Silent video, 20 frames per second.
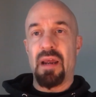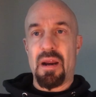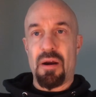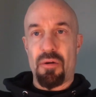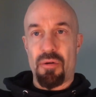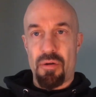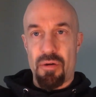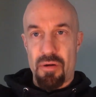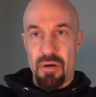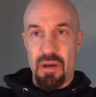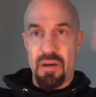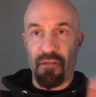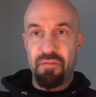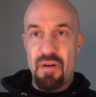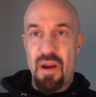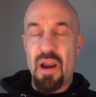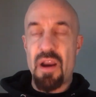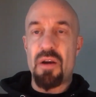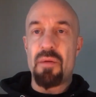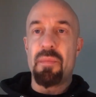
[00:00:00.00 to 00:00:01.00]
our
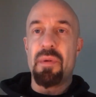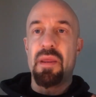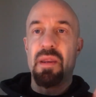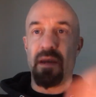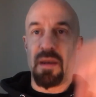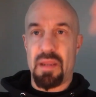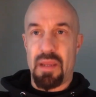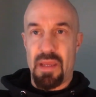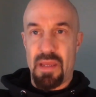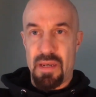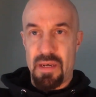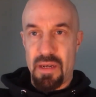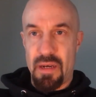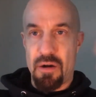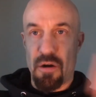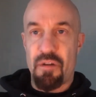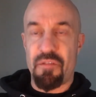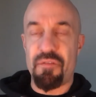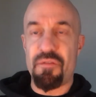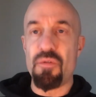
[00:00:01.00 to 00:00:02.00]
environment and in
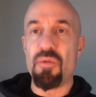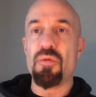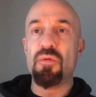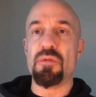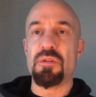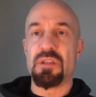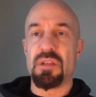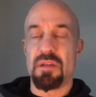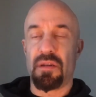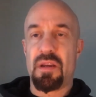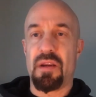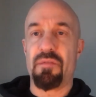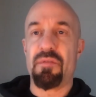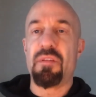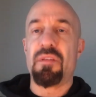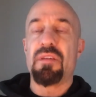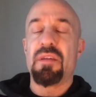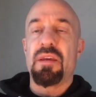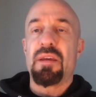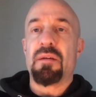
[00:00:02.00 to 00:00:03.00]
our foods and
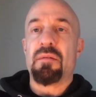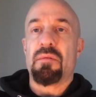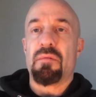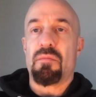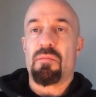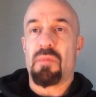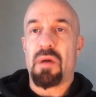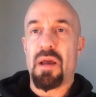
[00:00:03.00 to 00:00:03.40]
everything